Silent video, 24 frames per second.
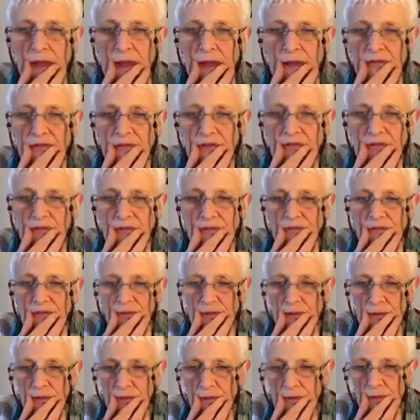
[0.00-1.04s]
Just
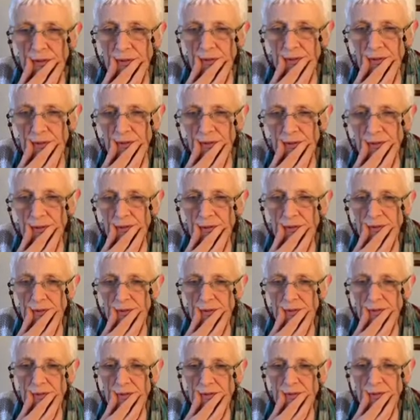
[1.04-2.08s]
to
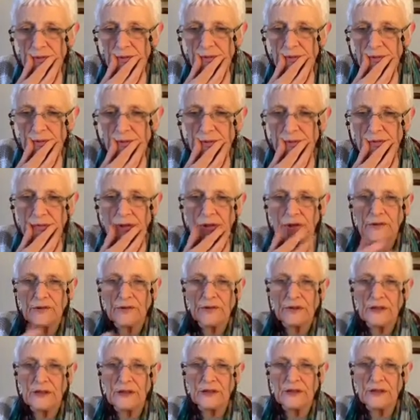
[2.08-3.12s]
because
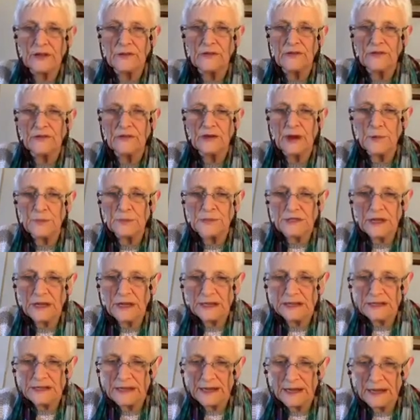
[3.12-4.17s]
it stopped
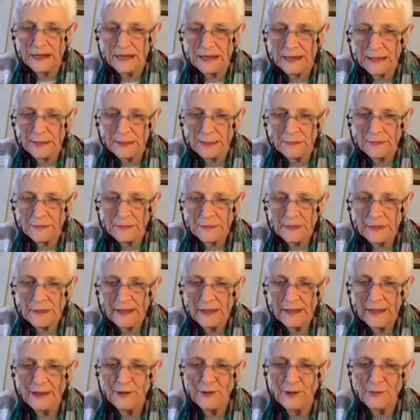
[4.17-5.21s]
at
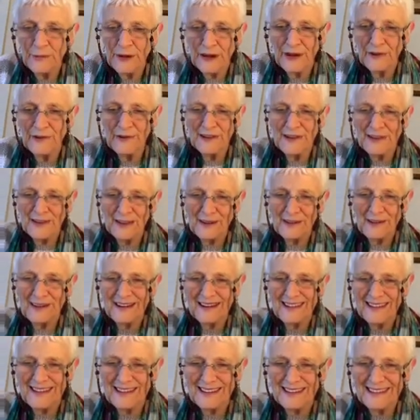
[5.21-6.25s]
hello Mary, how are
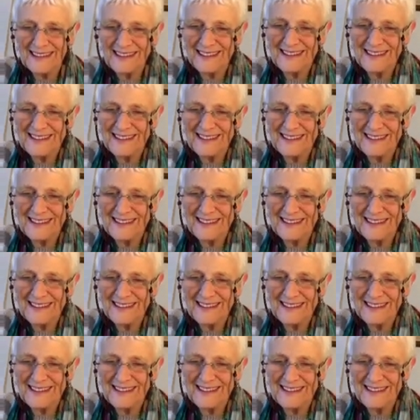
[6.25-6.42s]
you?